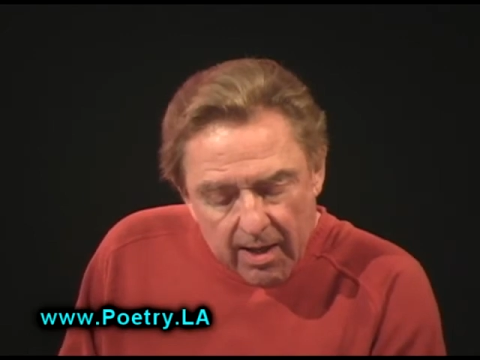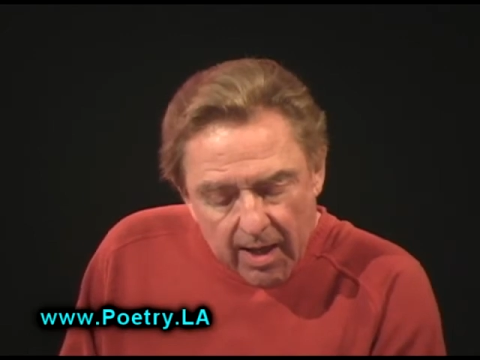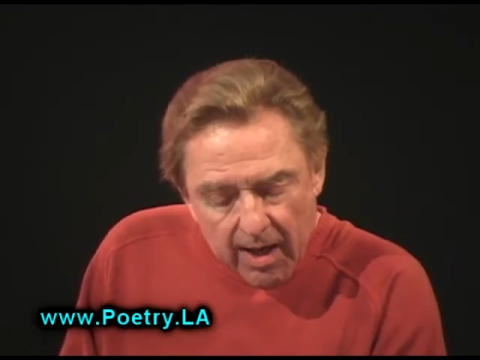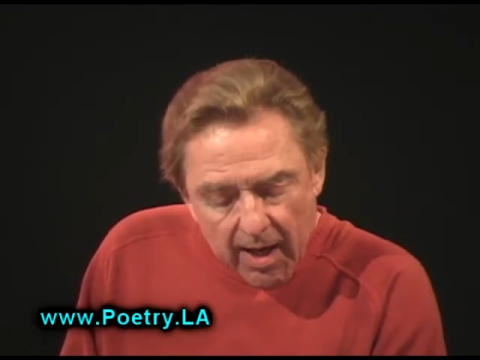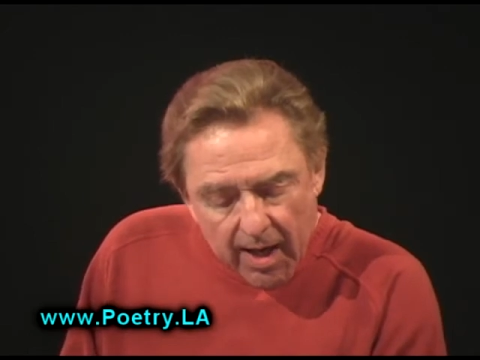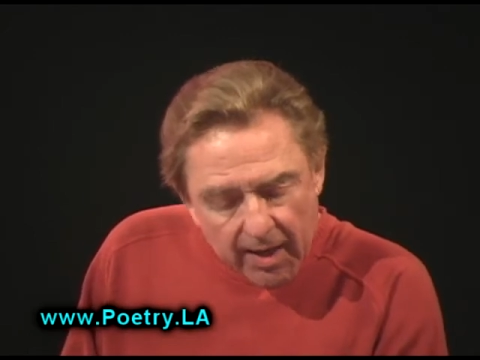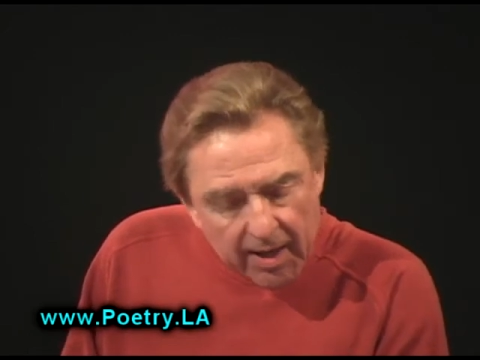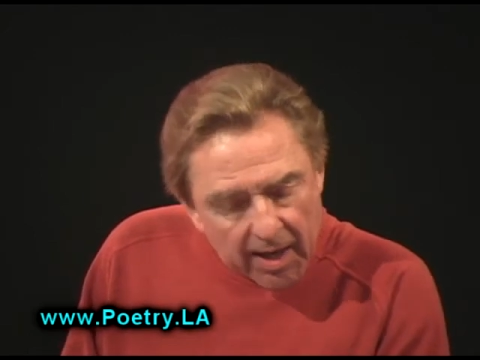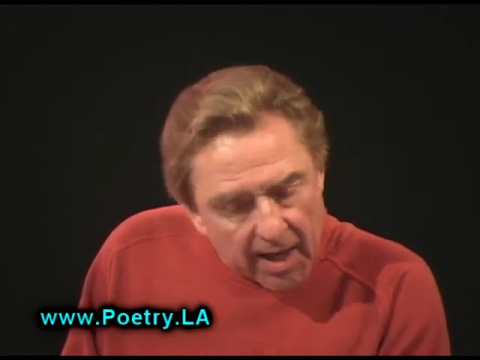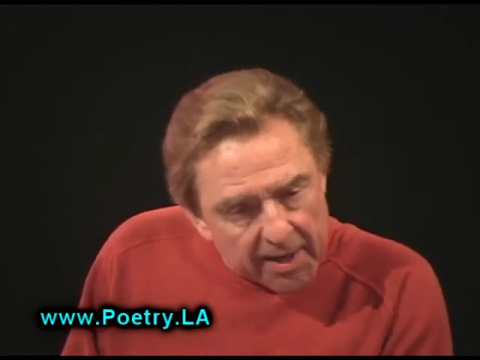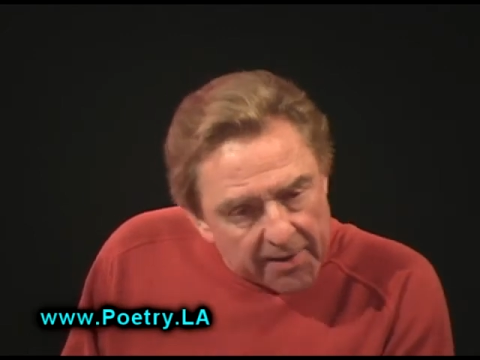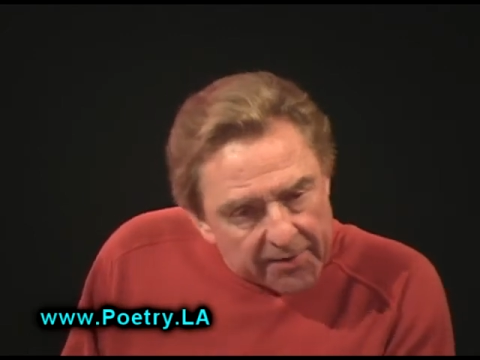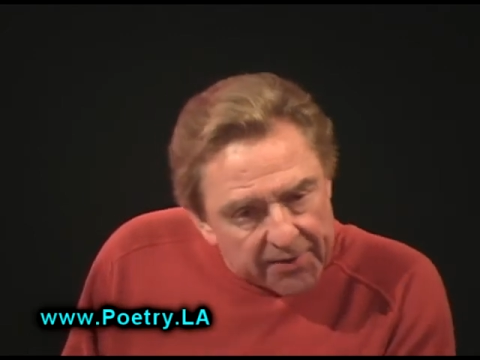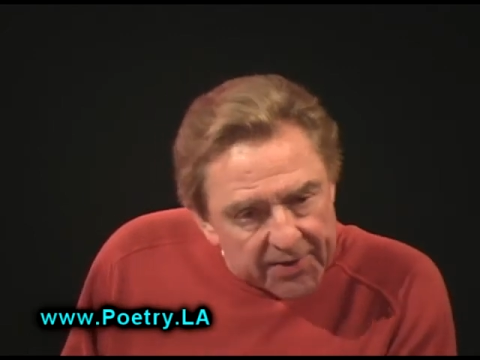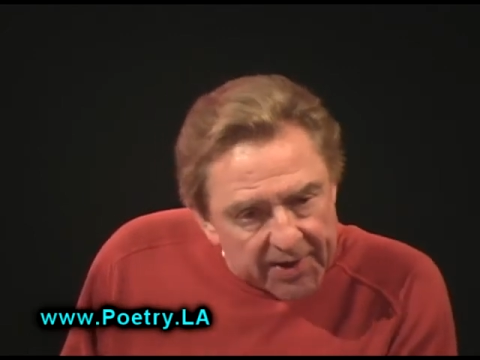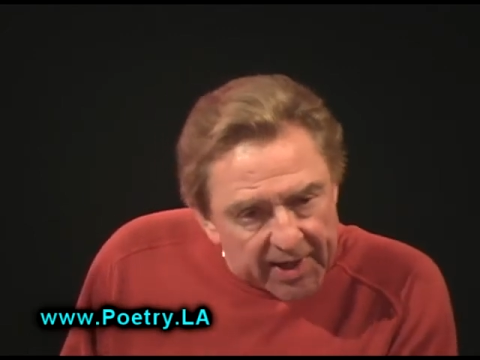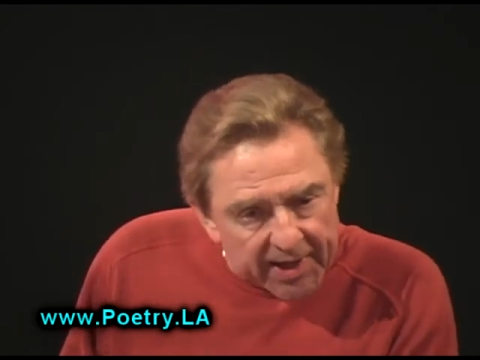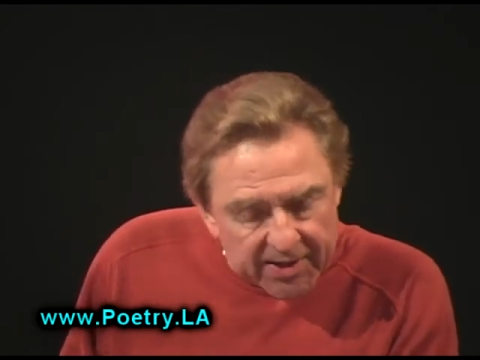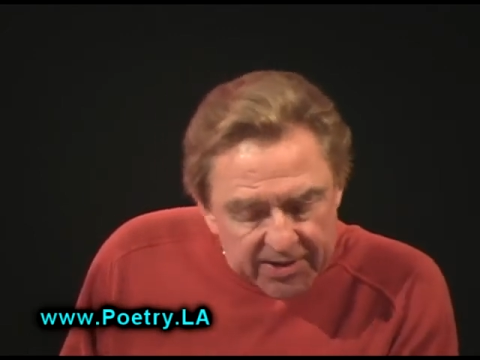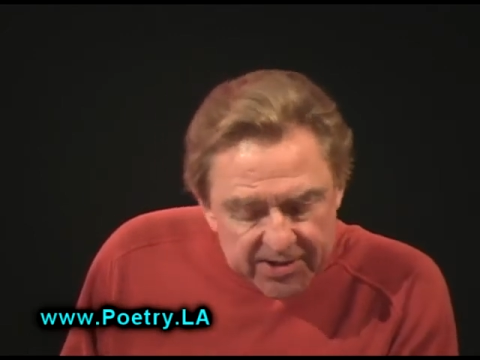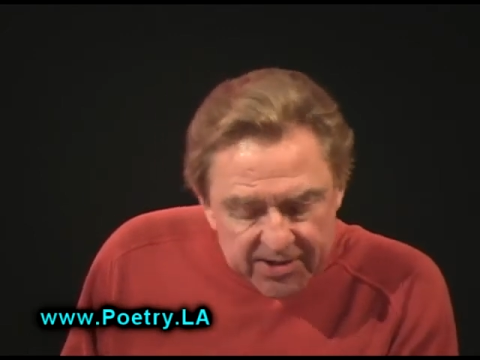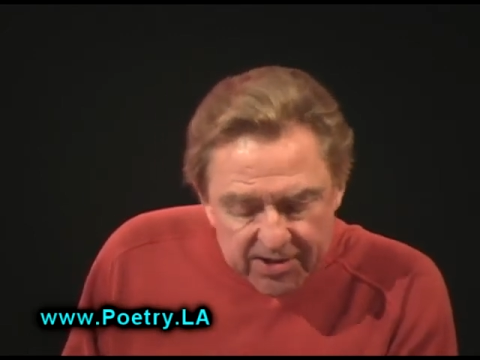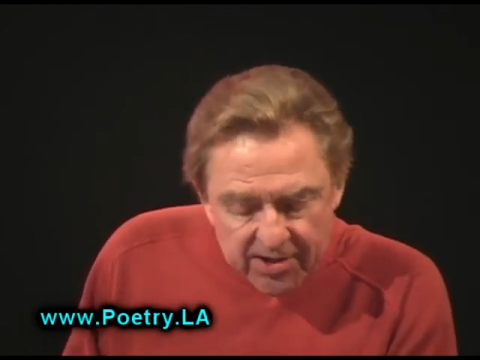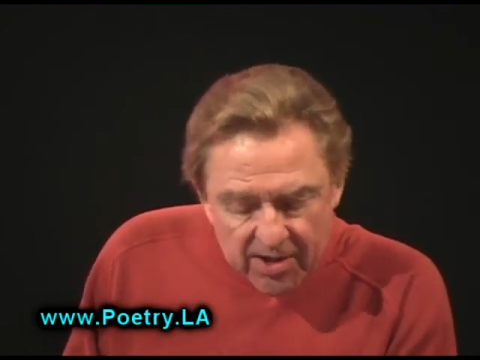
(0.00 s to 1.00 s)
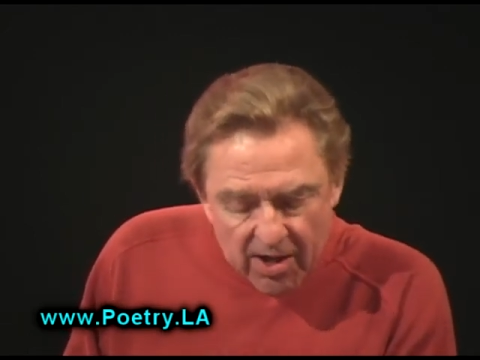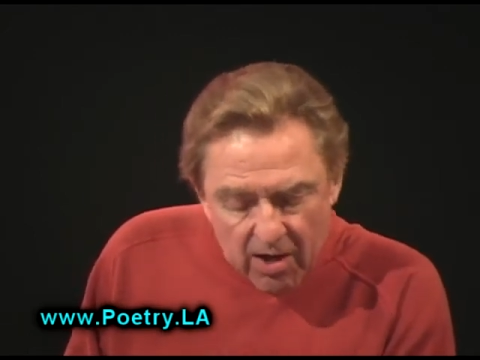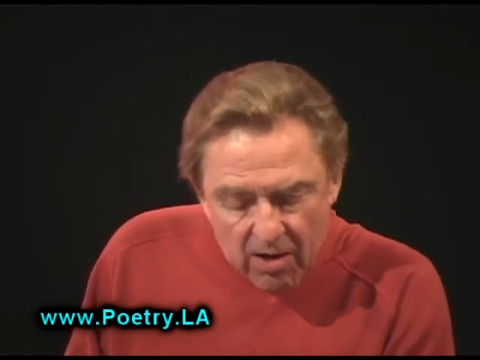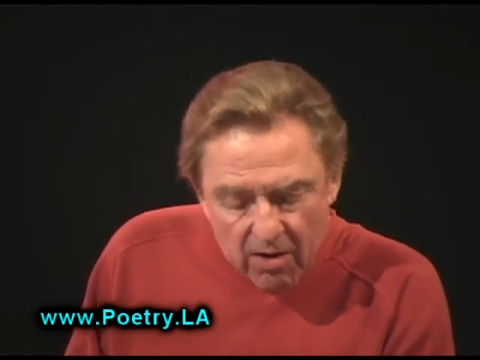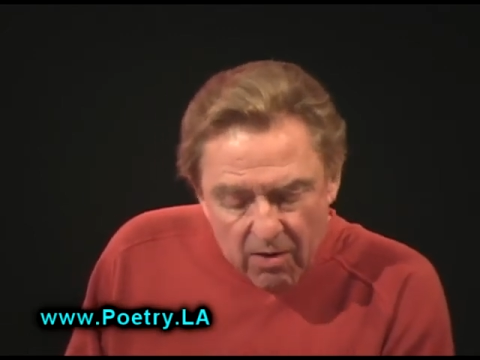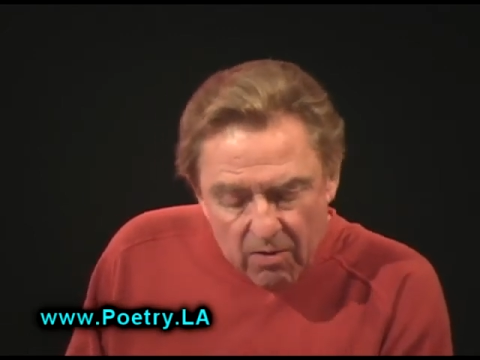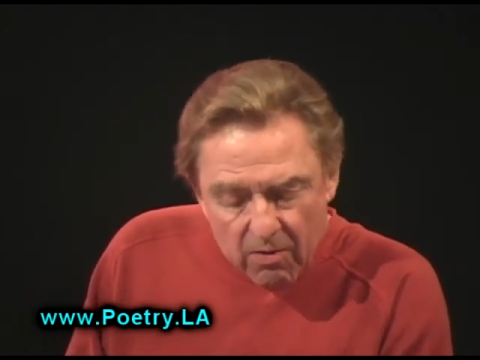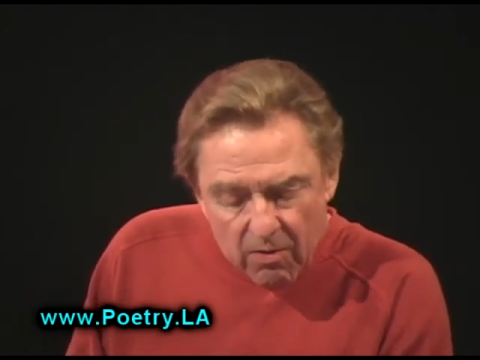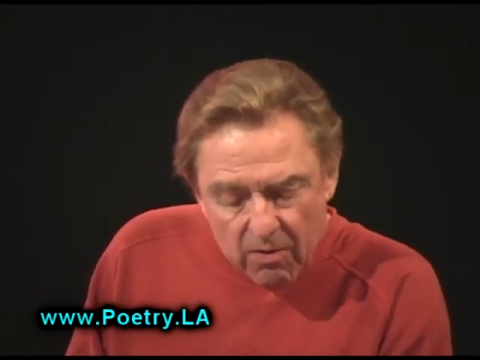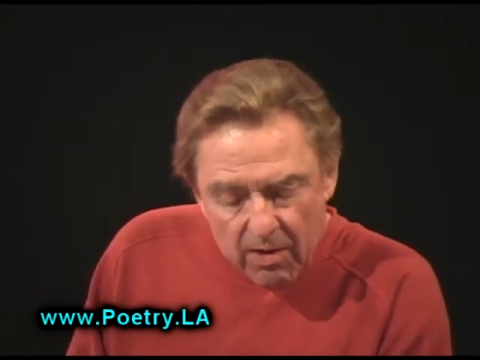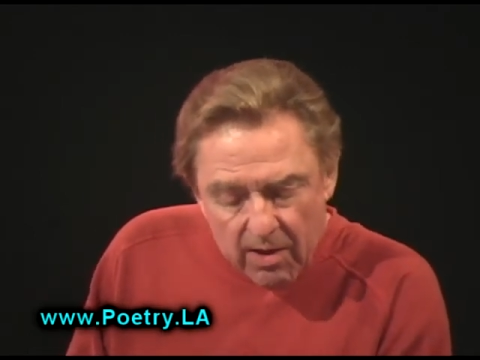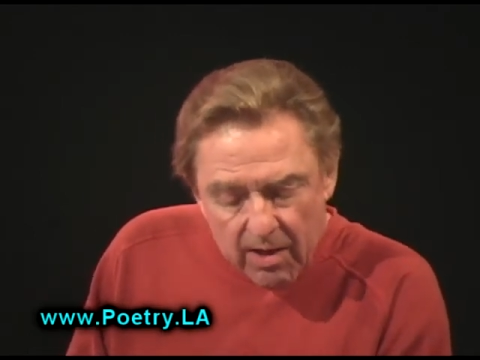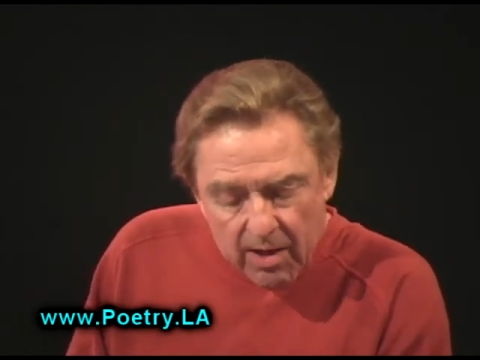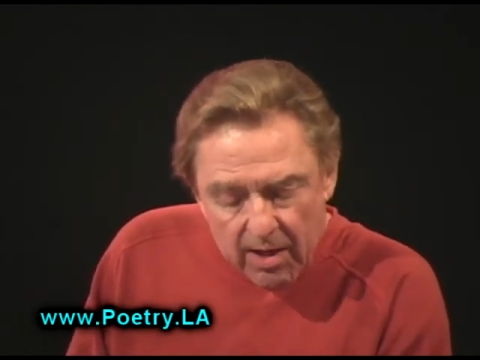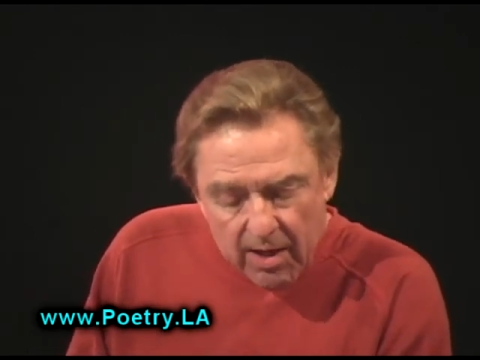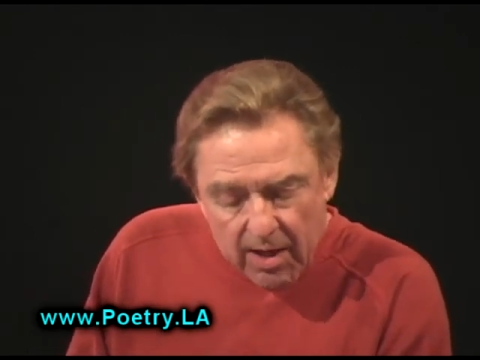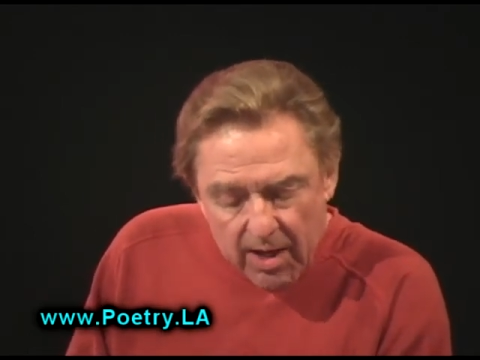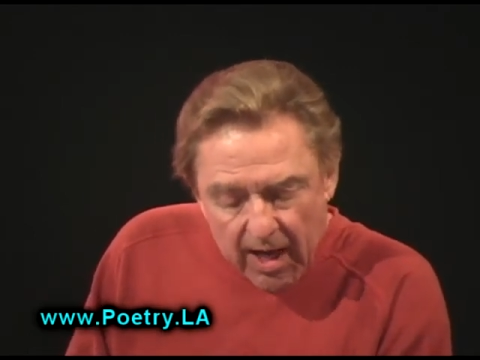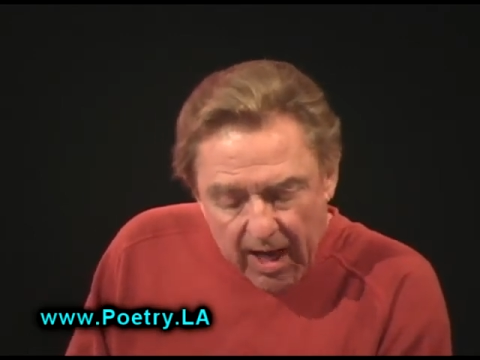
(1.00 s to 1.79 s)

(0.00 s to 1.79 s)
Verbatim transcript: and I think so,